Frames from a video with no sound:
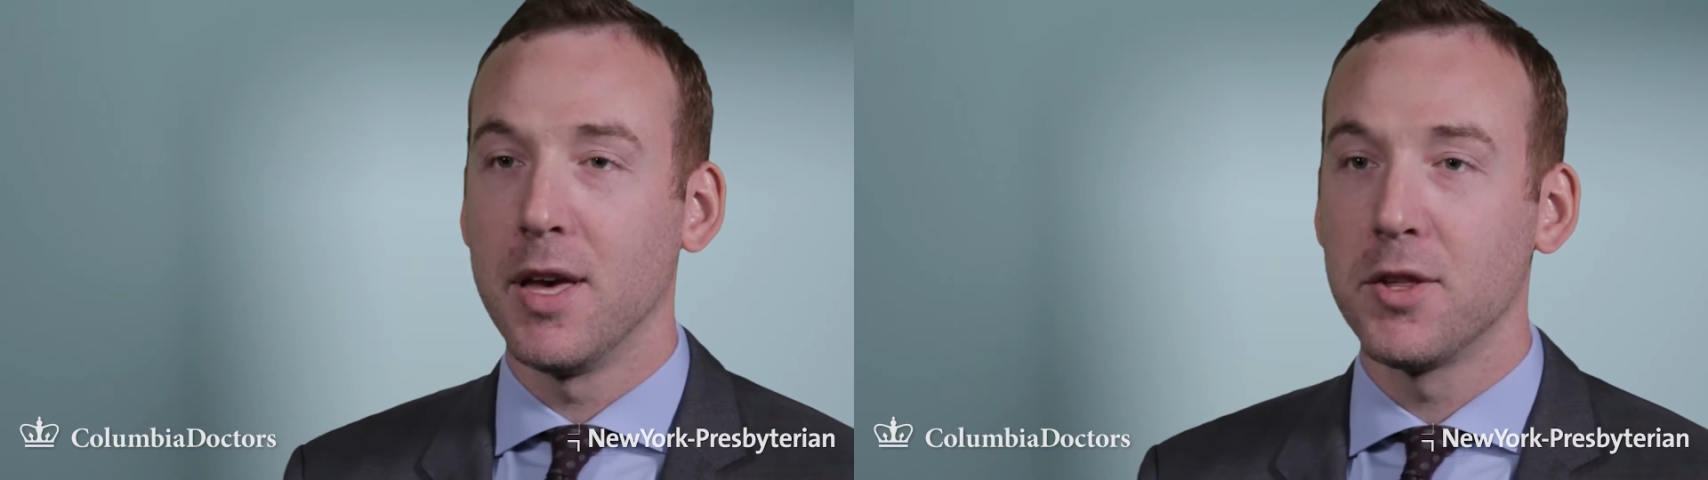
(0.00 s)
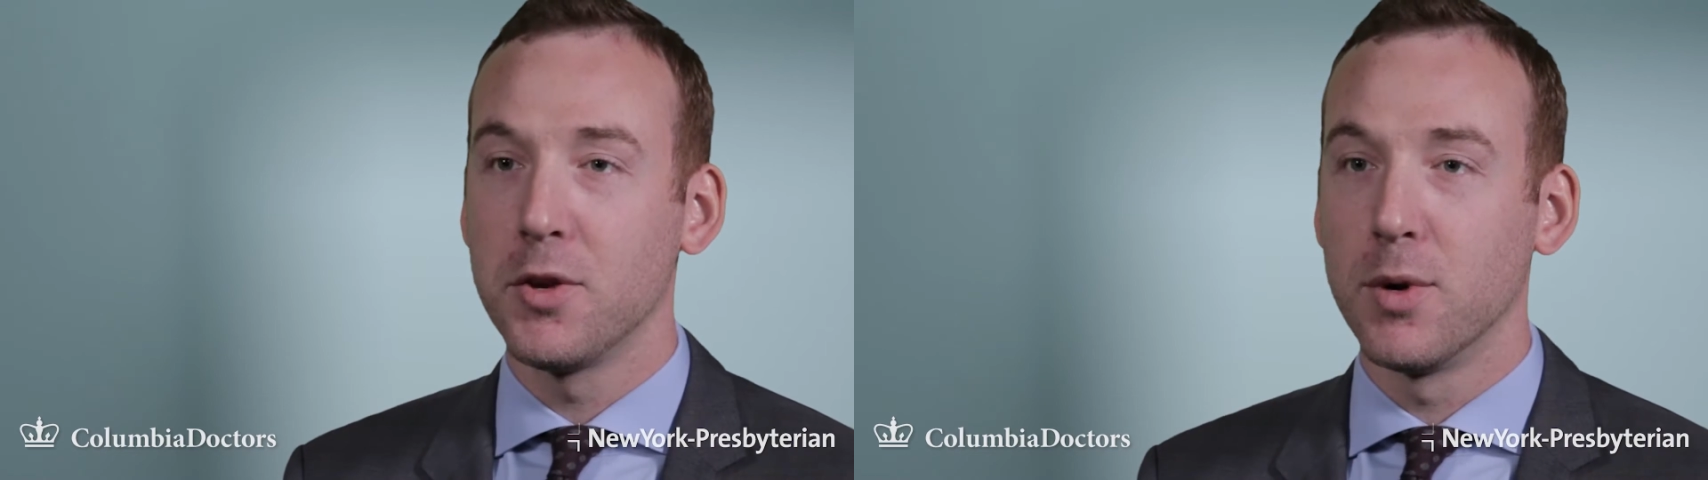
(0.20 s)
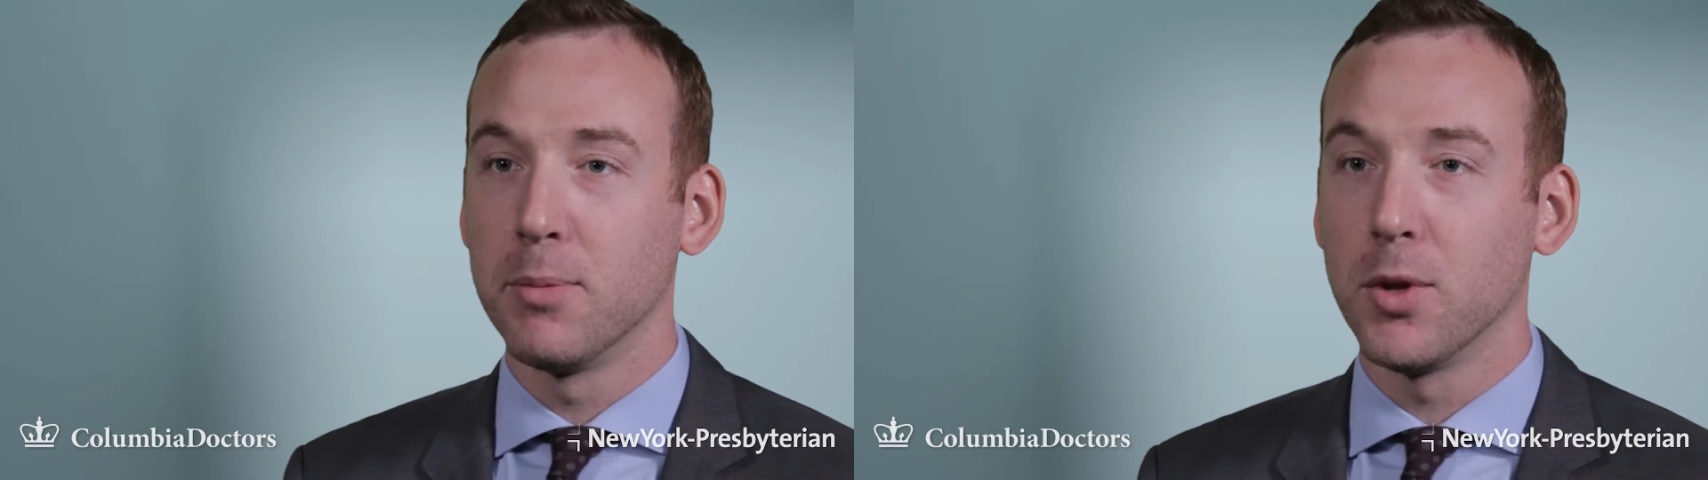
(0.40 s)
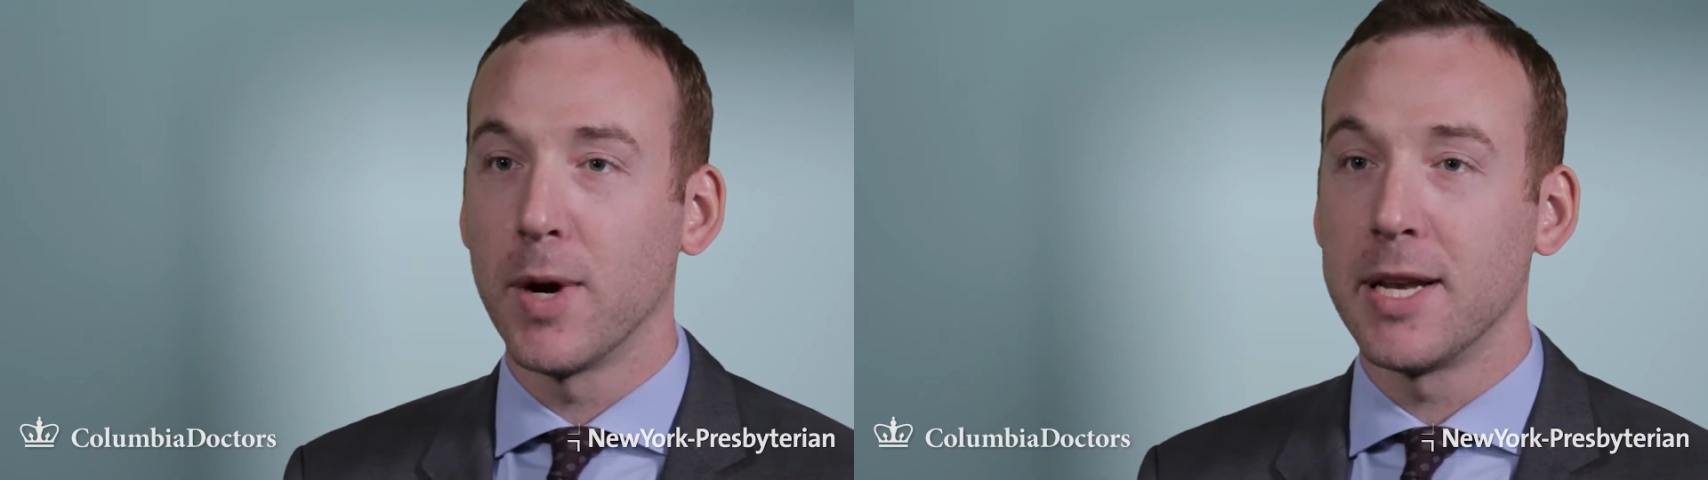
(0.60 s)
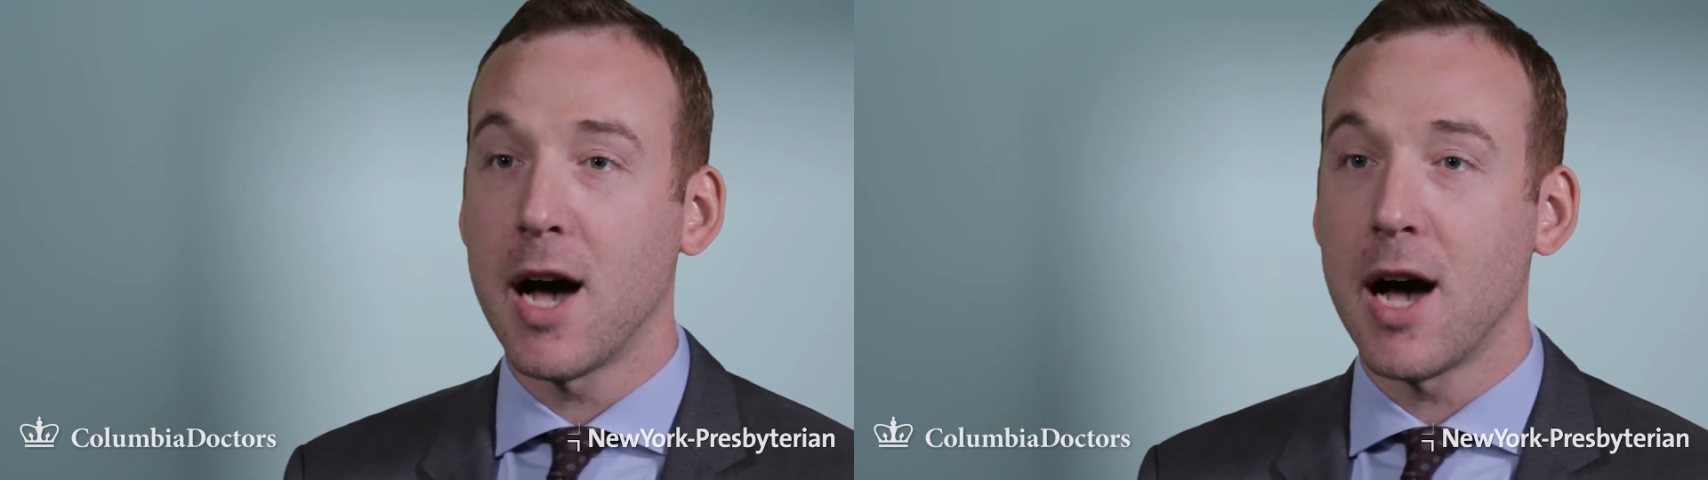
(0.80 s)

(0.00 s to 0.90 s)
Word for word: is to employ